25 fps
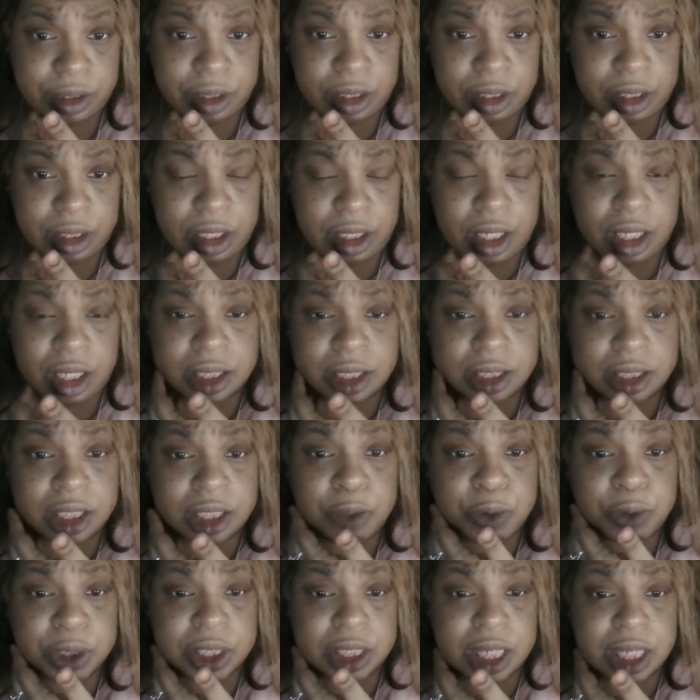Because he was
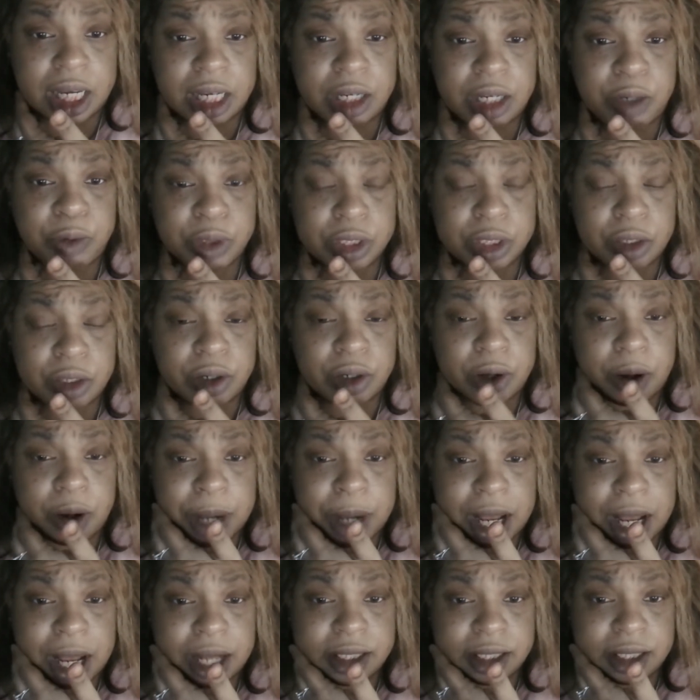saying he was going to
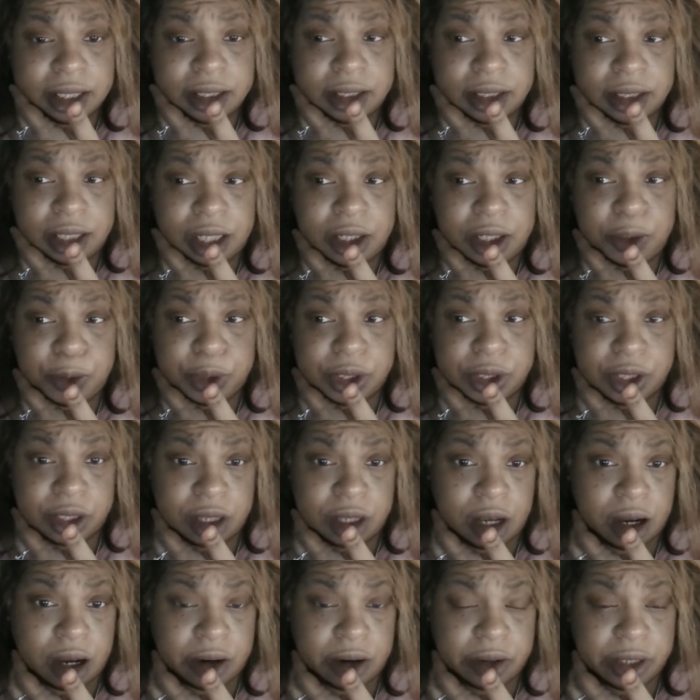apologize and say he was
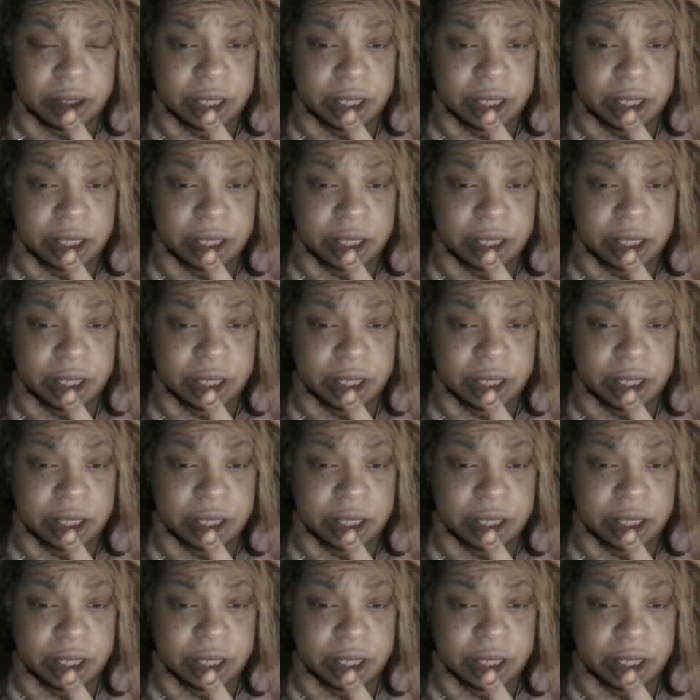sorry,